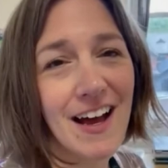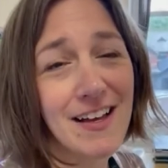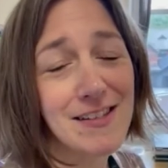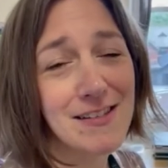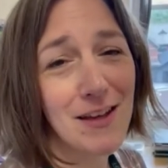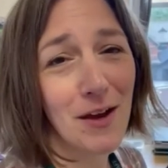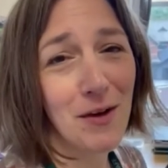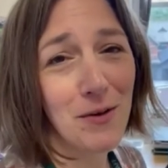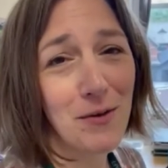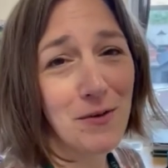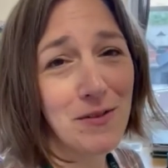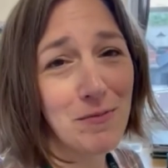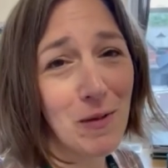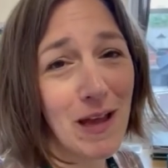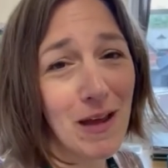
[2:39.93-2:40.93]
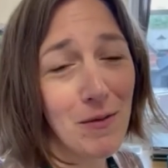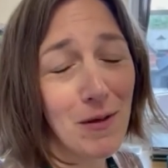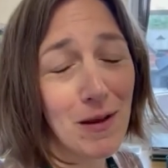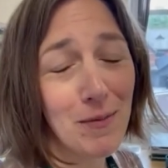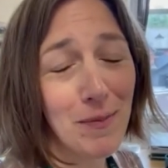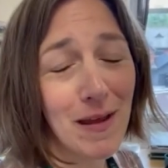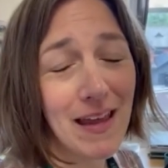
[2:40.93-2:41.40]
So we
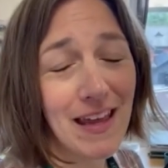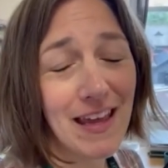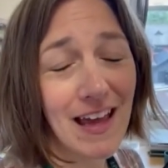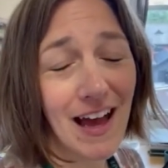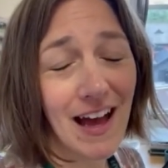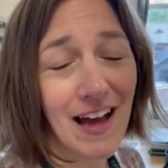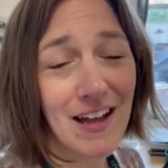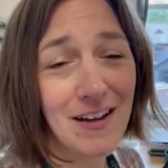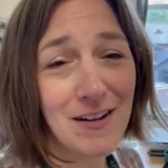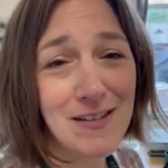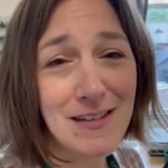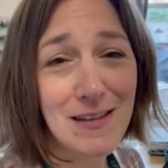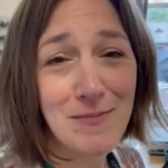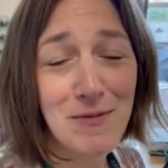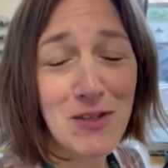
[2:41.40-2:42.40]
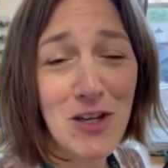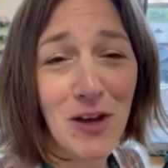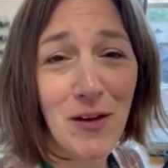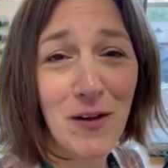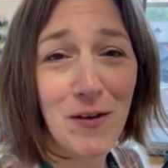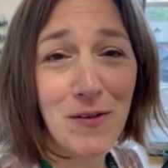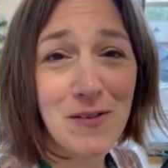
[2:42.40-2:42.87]
will be losing them
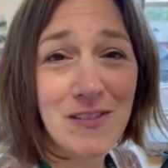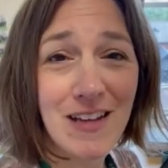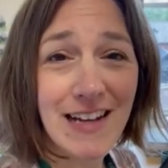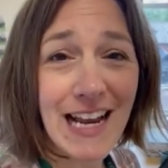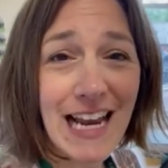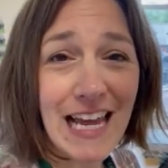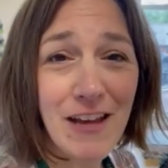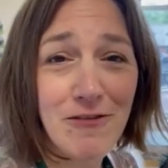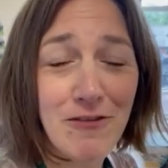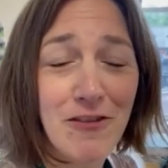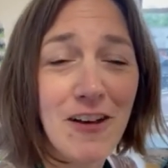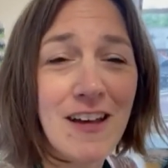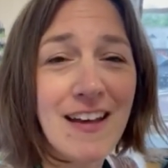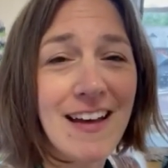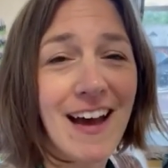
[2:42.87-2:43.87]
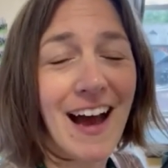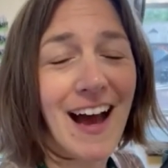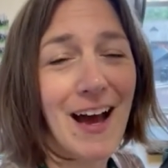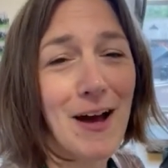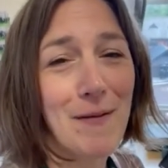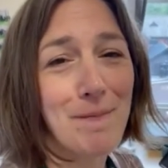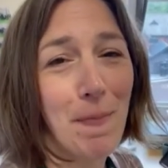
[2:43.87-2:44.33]
to study leave
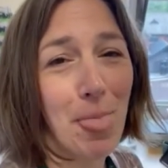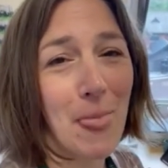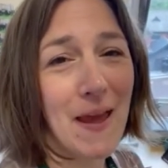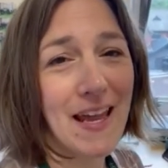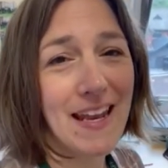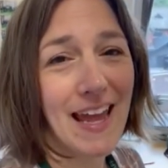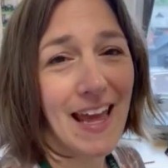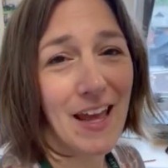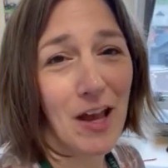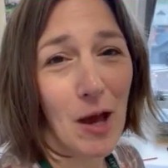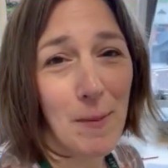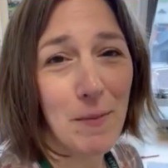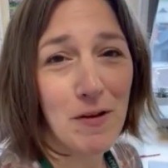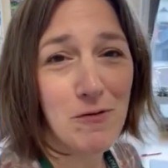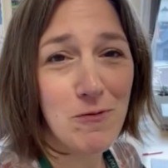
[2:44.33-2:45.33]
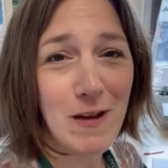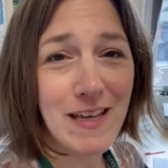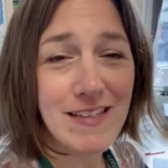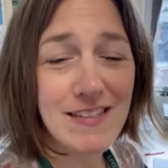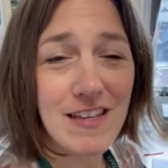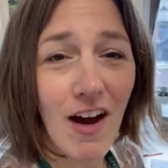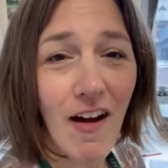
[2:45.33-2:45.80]
in a couple of
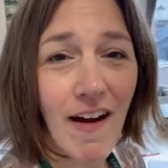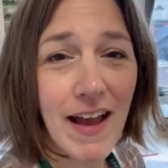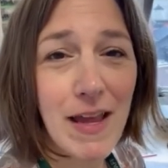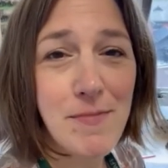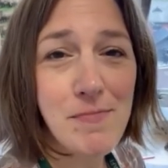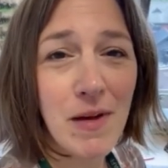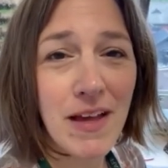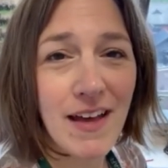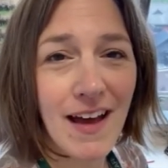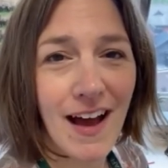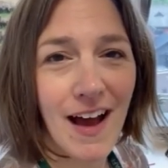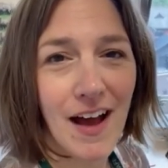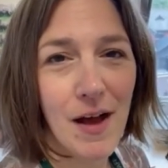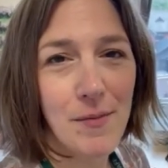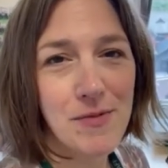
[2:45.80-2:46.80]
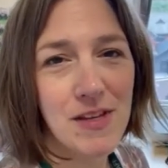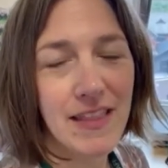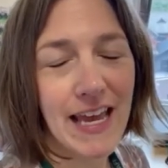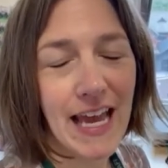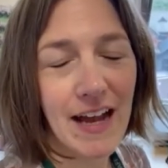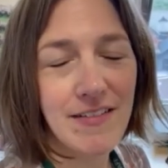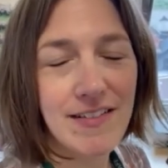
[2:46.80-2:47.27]
weeks' time. So the
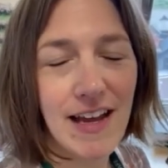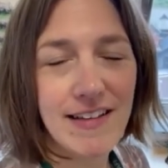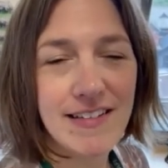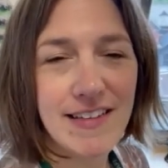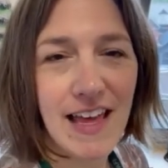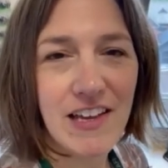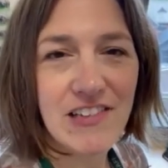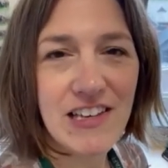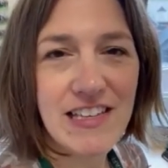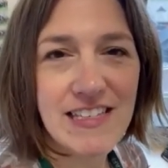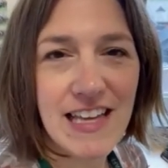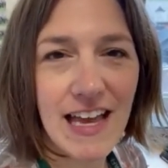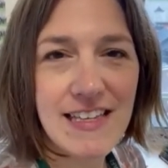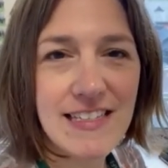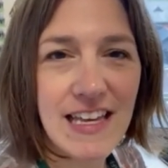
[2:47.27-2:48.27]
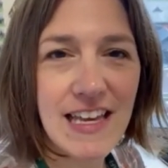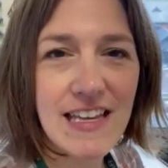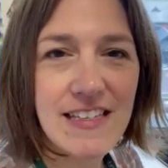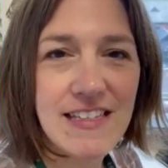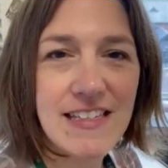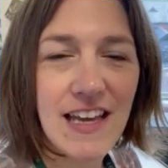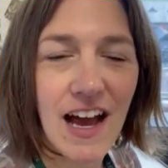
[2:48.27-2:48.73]
countdown to their
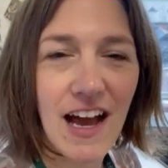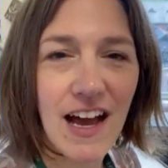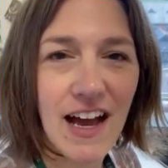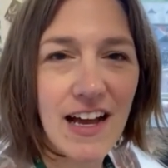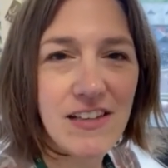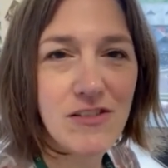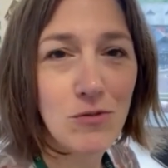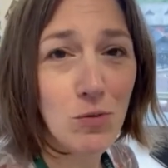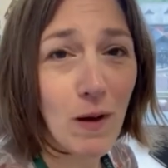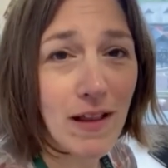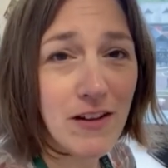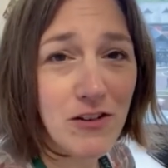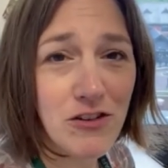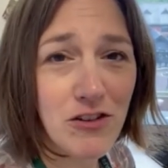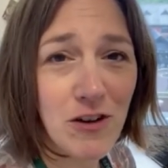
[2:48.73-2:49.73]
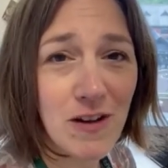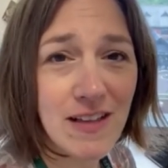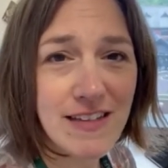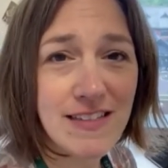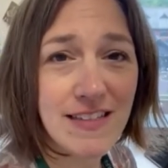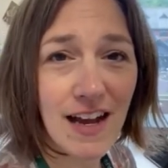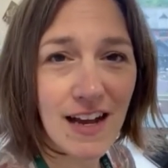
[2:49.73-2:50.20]
GCSEs has well and
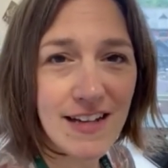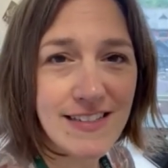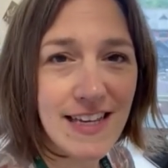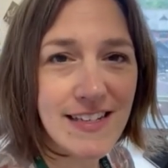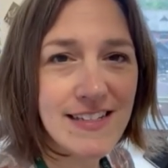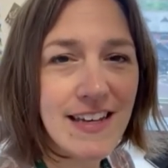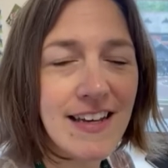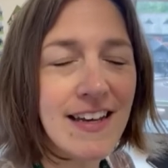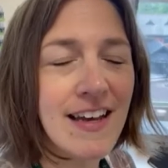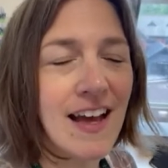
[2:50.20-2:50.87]
truly started.